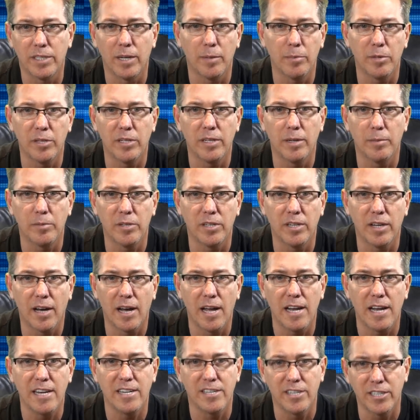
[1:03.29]

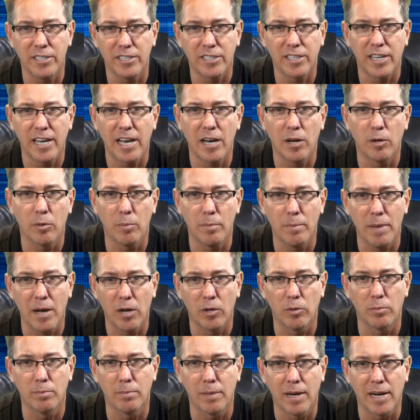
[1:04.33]

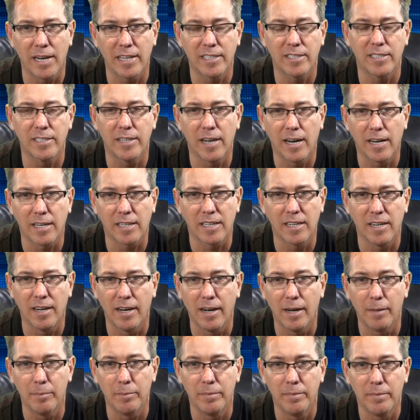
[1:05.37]

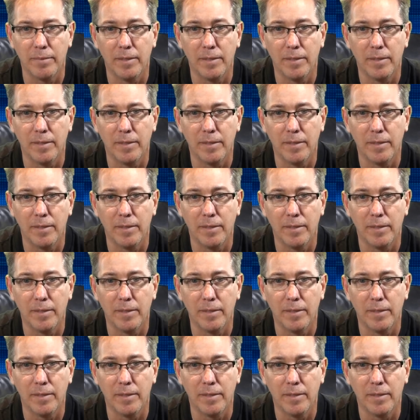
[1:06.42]
www.discountmountainbikes.com.